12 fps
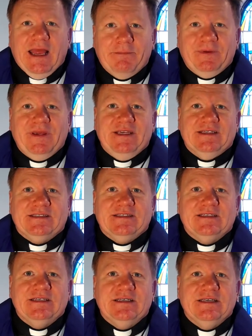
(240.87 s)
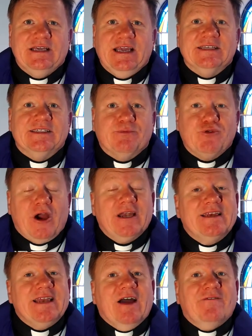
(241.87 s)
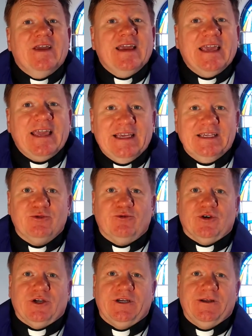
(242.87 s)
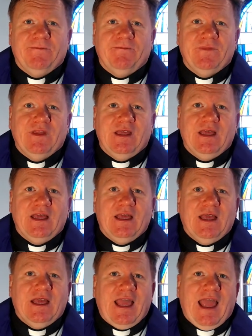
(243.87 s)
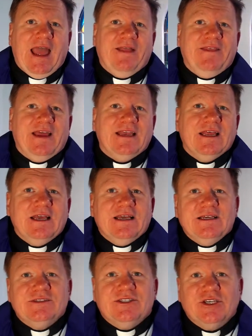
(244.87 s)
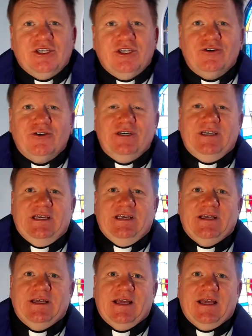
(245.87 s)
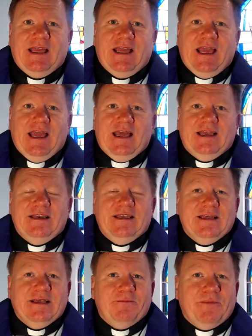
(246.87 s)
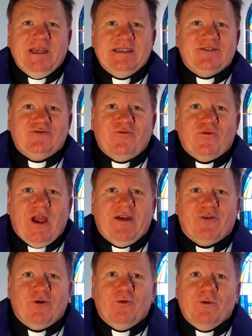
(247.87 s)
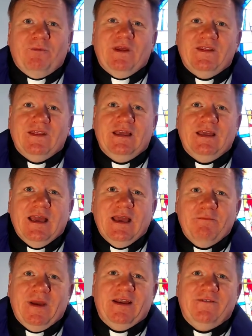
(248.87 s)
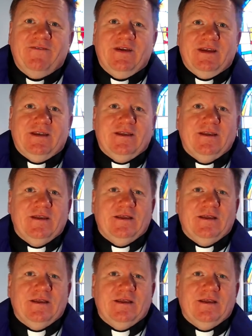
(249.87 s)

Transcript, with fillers: and peace is the product of His work, and that security and peace forever will be the benefit.